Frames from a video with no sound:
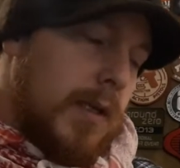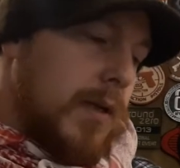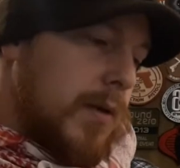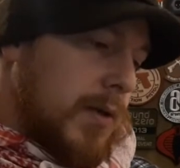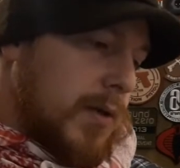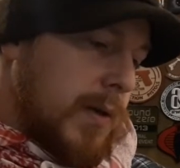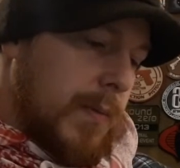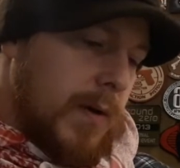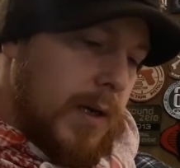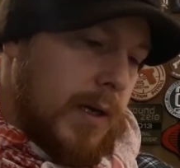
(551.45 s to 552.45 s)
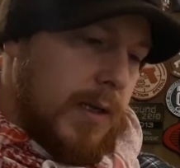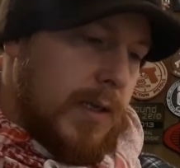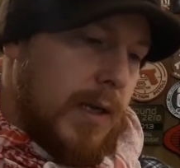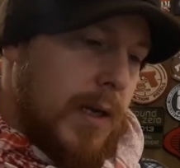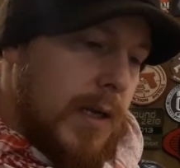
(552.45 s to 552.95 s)
they do strip quite
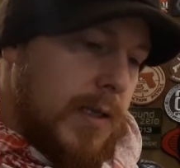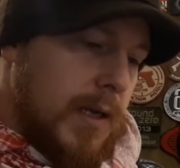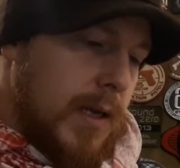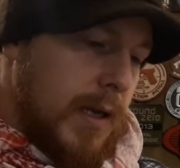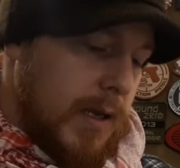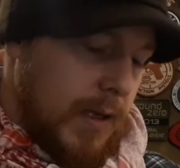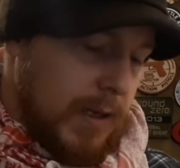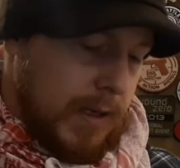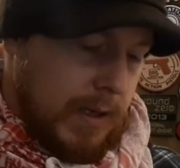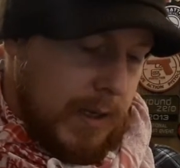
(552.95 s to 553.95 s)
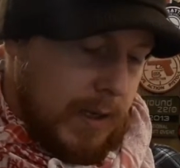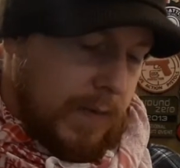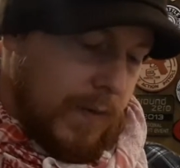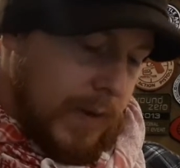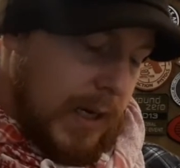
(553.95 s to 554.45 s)
nicely and easily
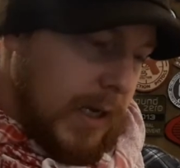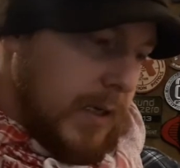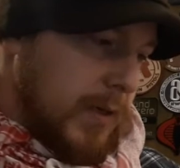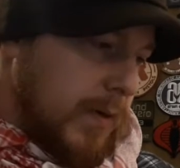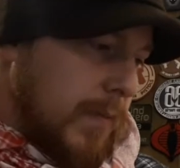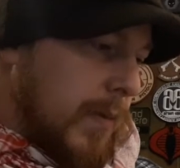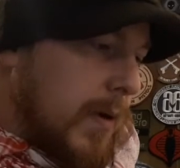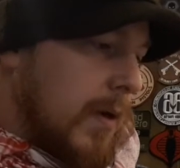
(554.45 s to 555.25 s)
if you want to get into them,